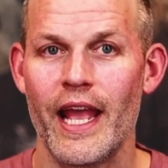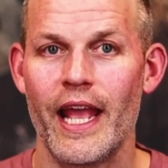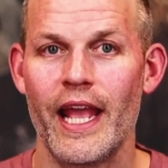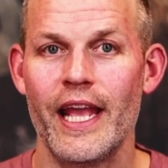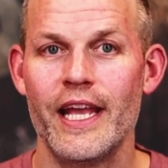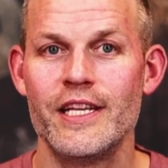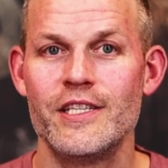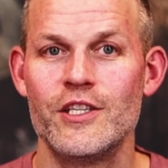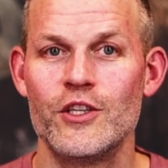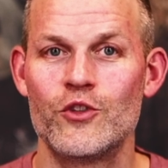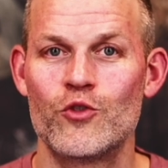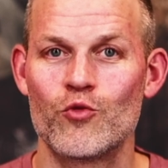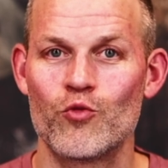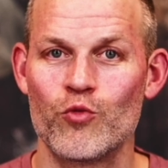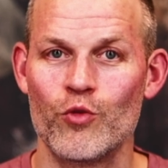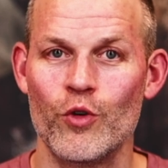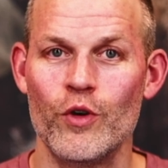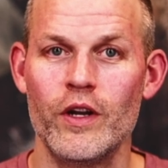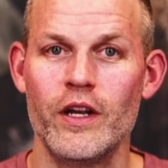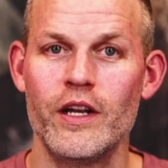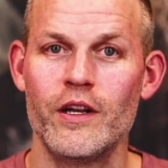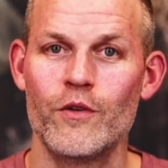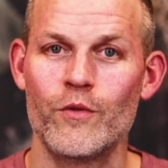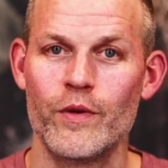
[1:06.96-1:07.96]
is it's
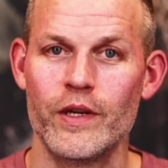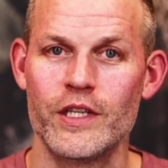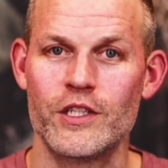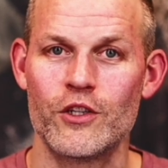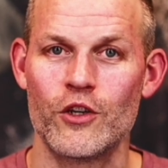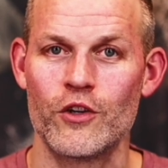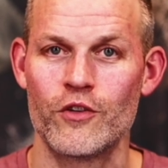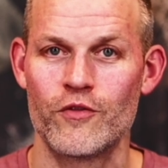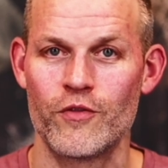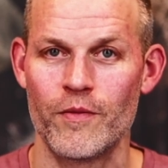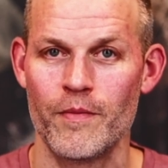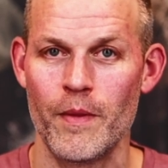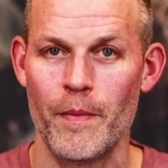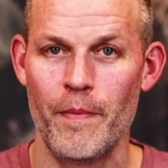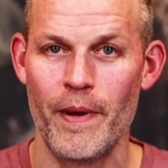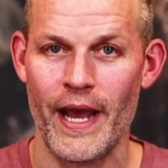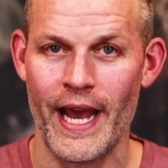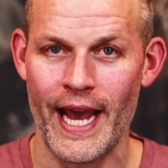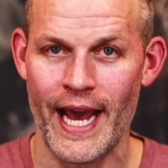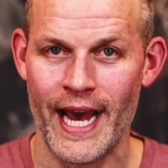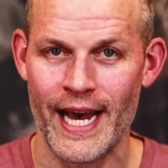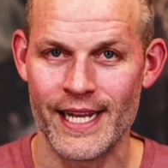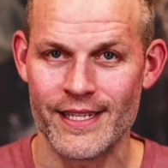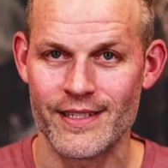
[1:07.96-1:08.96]
rooted in research from the
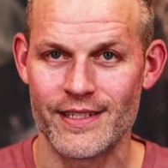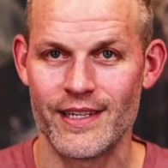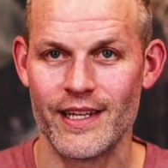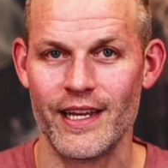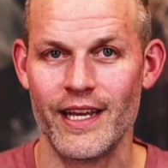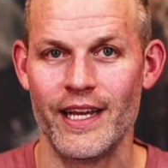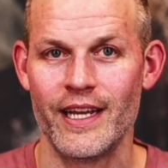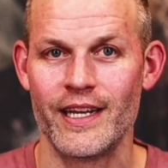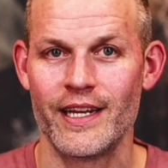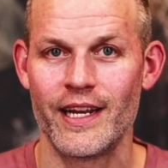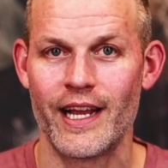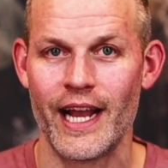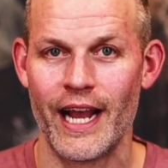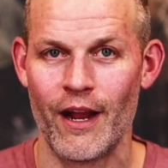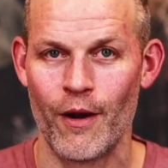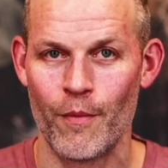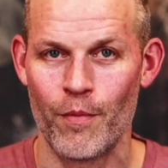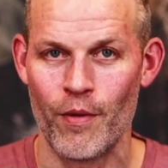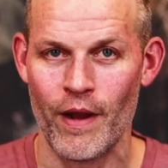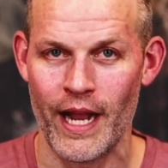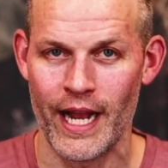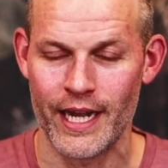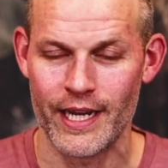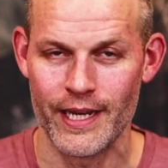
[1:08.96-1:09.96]
past in
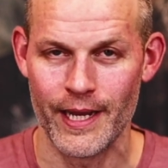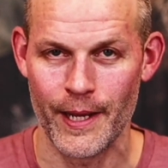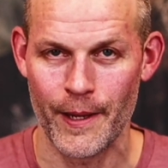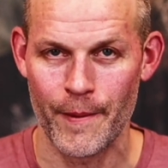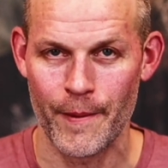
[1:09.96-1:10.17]
chiropractic.